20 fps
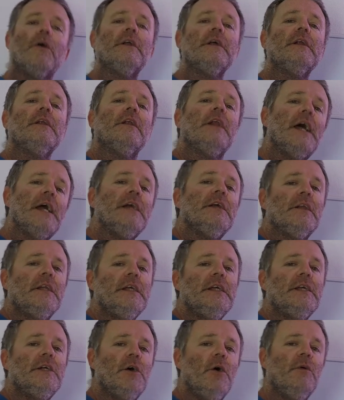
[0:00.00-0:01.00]
than
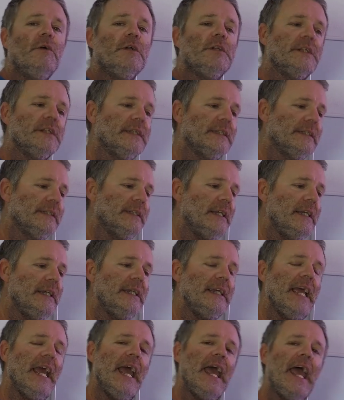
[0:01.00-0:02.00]
likely going to
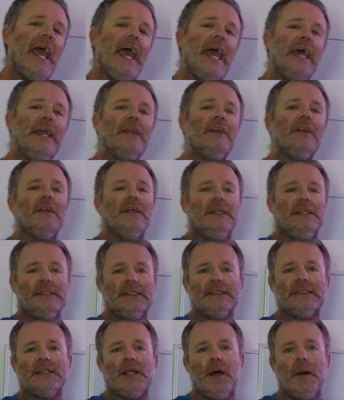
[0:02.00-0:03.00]
see
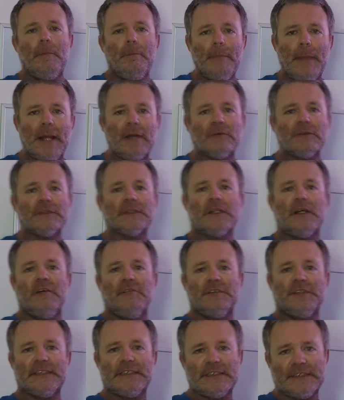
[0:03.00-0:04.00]
endless amounts
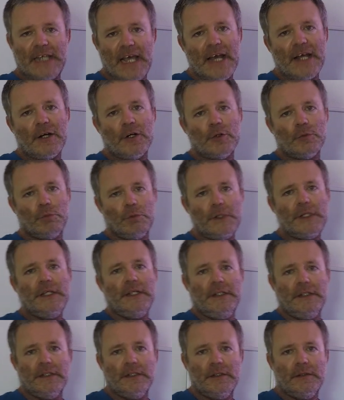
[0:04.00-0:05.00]
of scattered
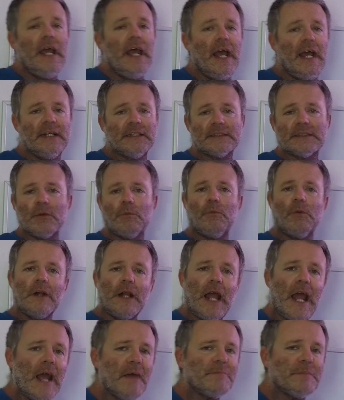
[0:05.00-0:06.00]
weed. And so, what
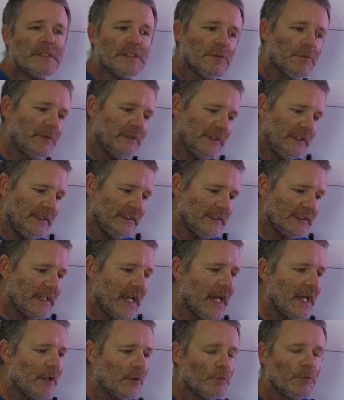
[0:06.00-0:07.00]
happens with these
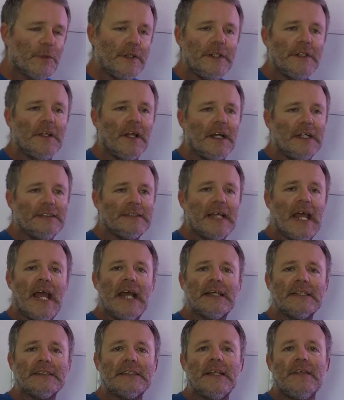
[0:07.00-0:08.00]
scattered weed lines
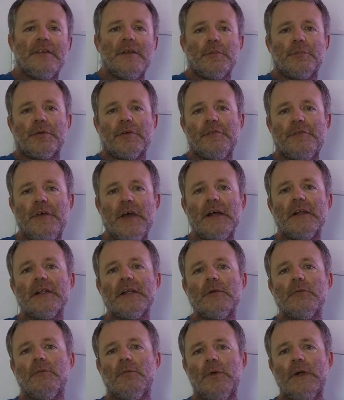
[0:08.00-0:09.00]
as the
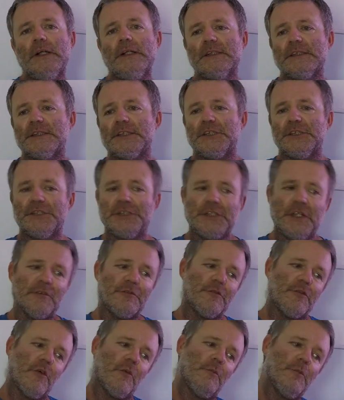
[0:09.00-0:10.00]
prevailing winds
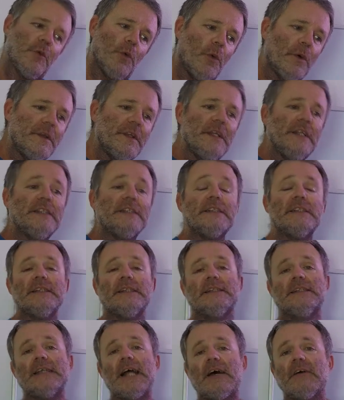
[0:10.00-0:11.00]
shift from northeast to
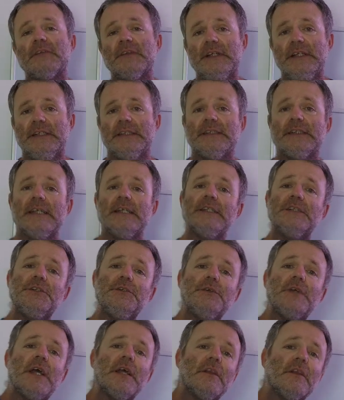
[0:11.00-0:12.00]
southeast is
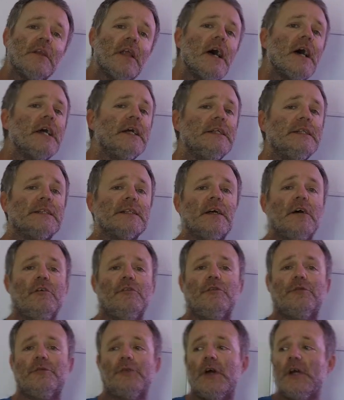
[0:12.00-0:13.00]
you get lines
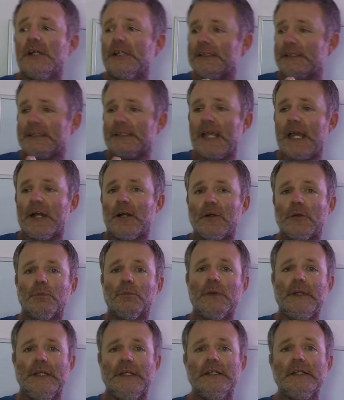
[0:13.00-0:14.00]
of scattered
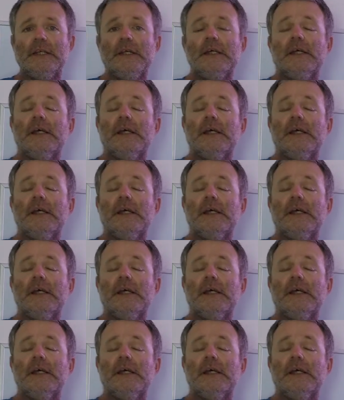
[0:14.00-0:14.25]
weed